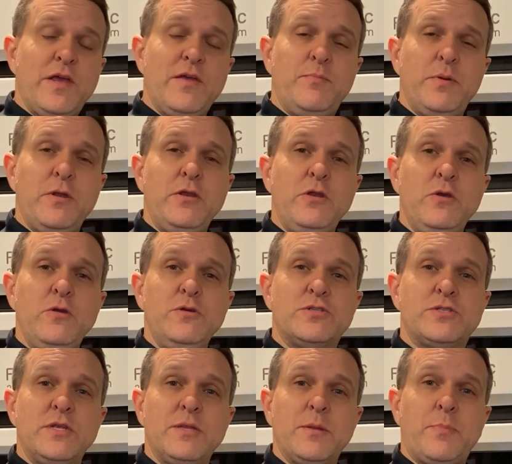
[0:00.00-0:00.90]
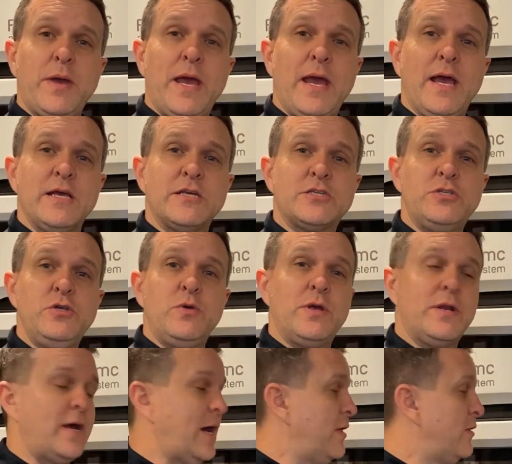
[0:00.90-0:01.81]
they've been used in the past, you
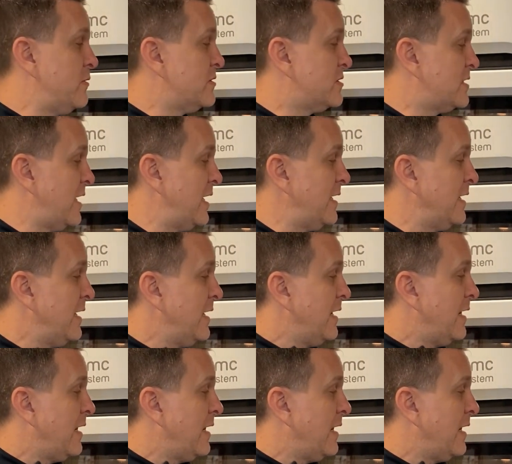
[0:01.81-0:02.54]
can either say,